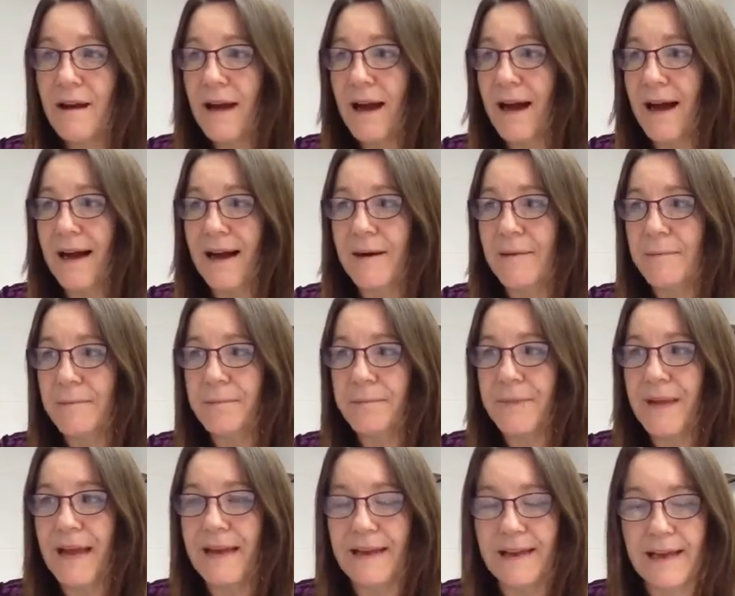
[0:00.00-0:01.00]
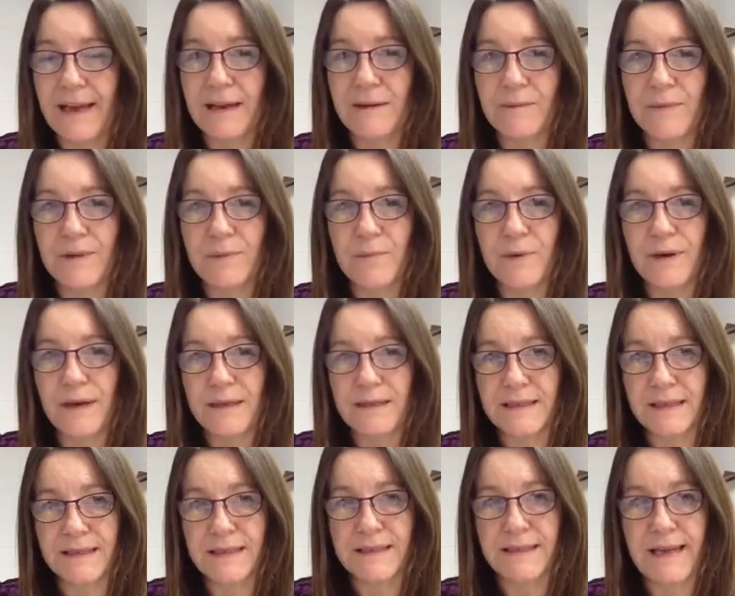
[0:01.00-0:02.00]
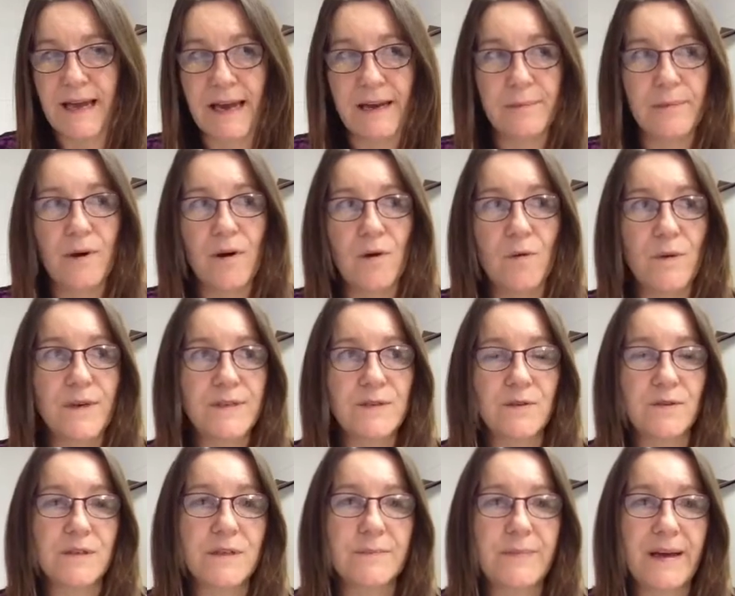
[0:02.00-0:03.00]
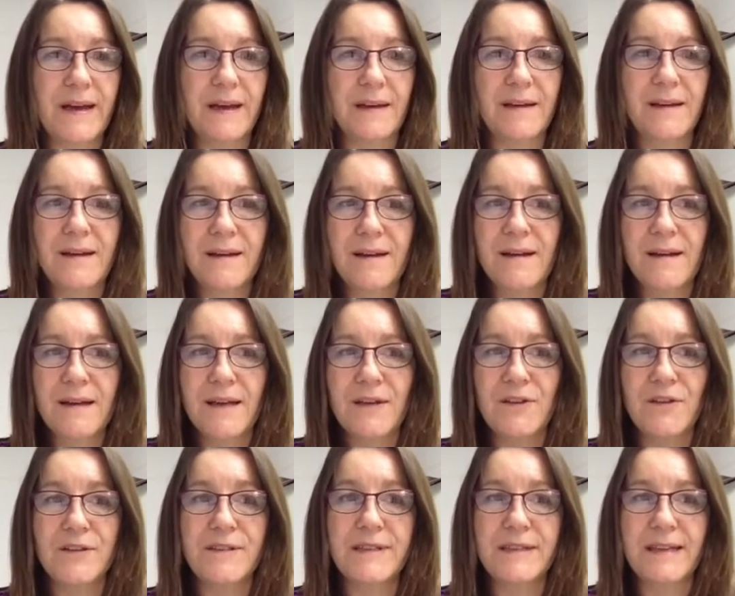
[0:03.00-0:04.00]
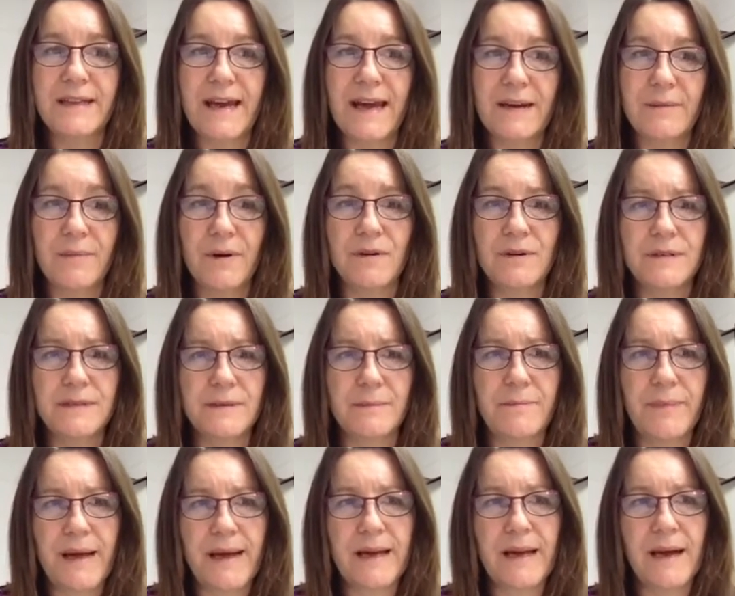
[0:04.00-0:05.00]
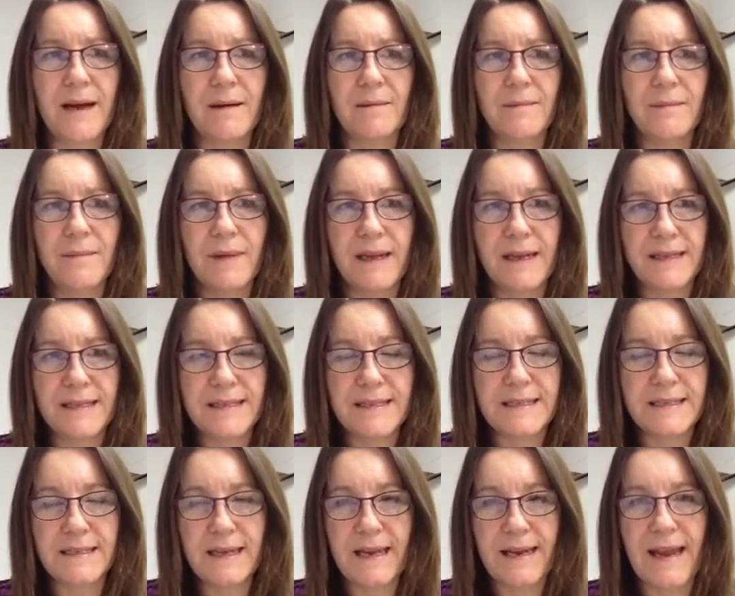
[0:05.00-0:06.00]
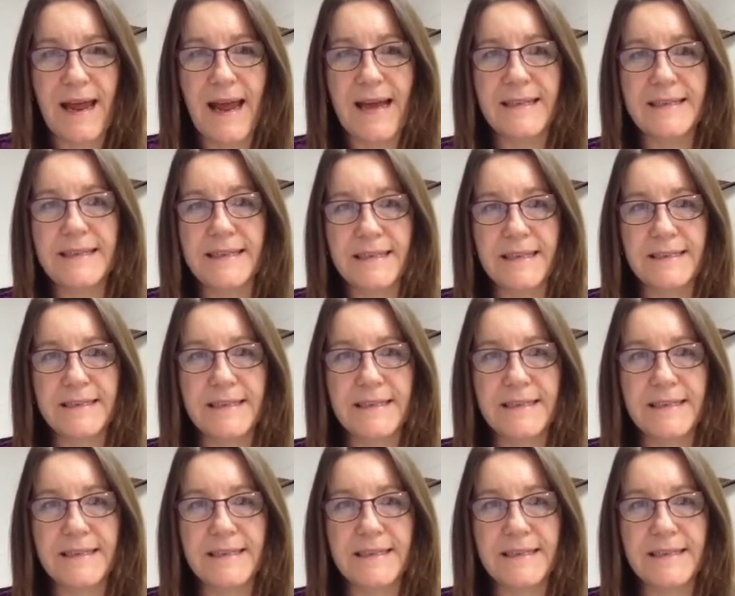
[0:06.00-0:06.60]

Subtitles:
And again, with products such as Catapult, we talked about using the Catapult as a backup, enhancing the